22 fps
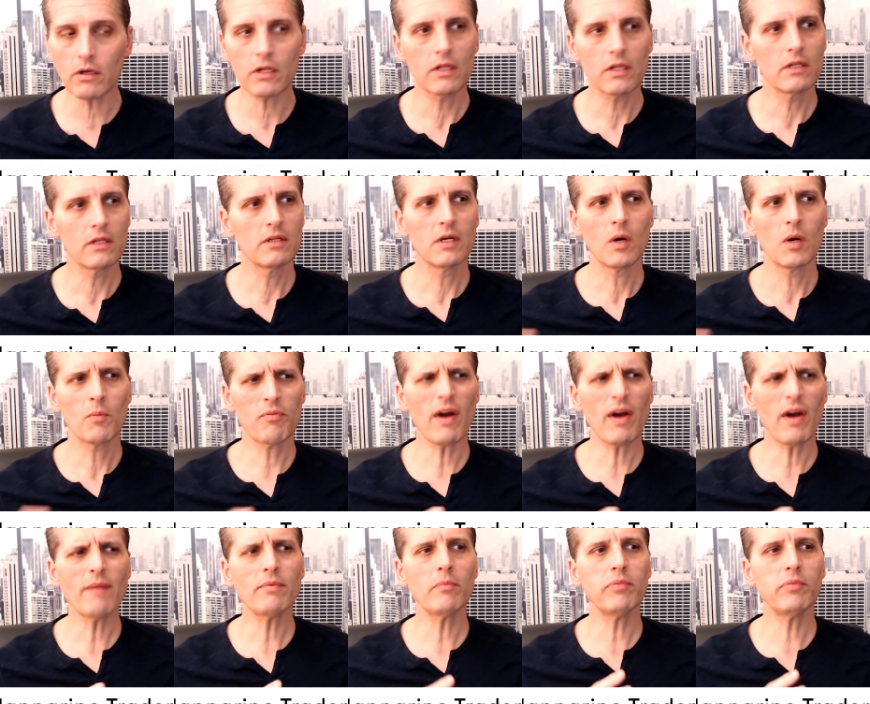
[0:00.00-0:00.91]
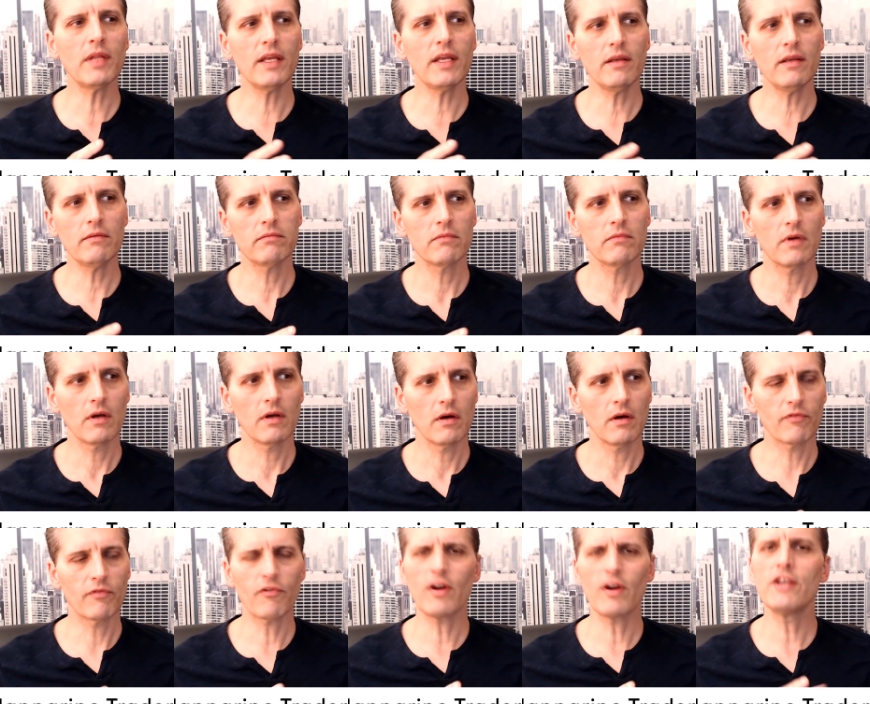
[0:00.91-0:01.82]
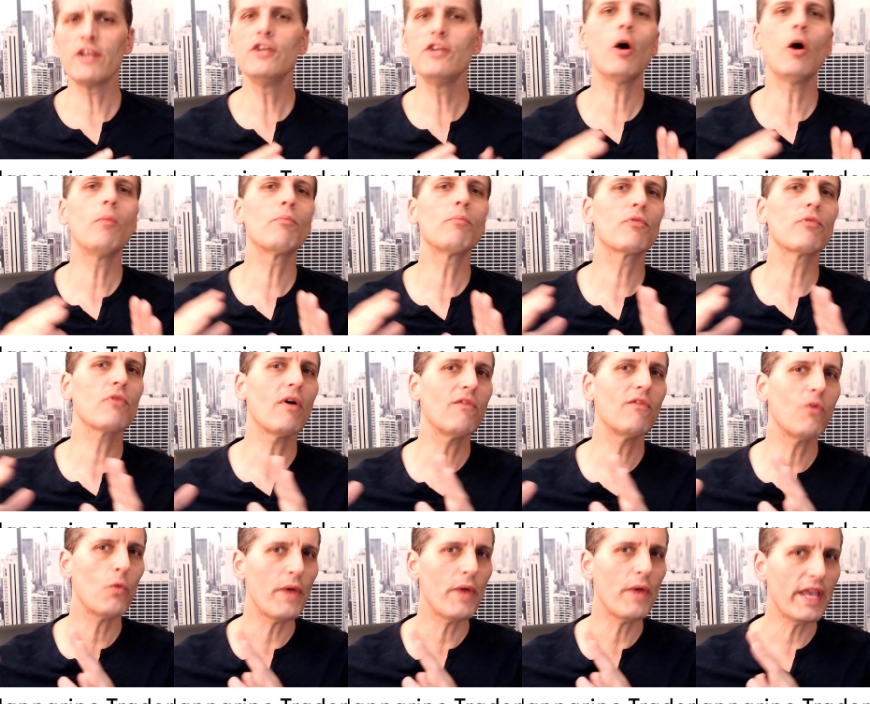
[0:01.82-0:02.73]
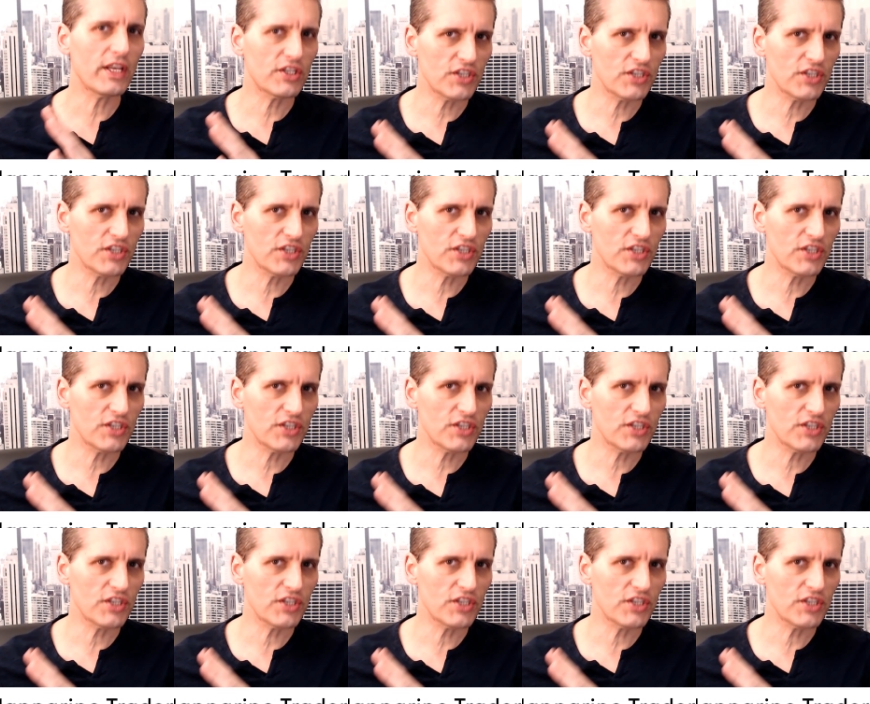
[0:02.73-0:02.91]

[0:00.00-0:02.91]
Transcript: probably for a number of weeks here.